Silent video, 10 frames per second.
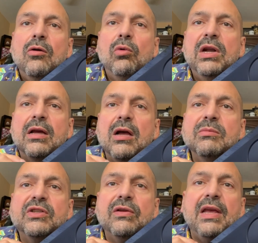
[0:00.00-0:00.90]
When it
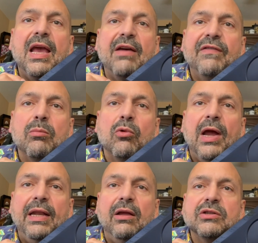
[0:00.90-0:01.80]
comes to the FM
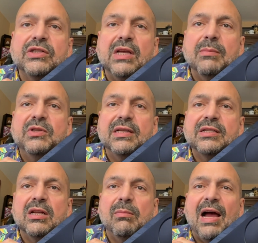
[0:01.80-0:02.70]
radio
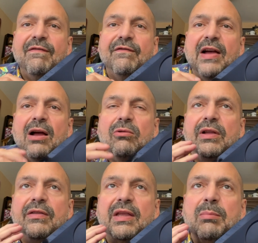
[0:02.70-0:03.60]
subsystem, I
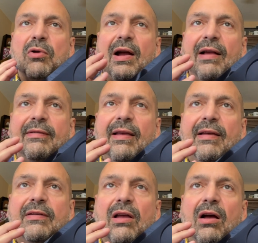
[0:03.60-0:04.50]
found the
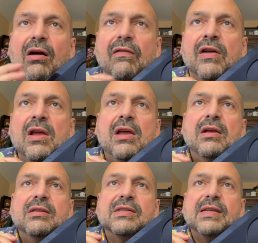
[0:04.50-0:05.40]
process of
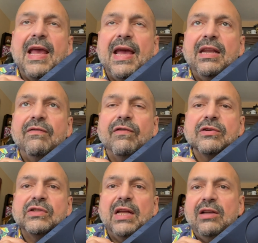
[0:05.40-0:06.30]
scanning for
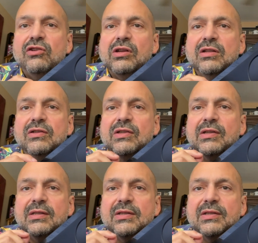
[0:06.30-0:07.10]
stations,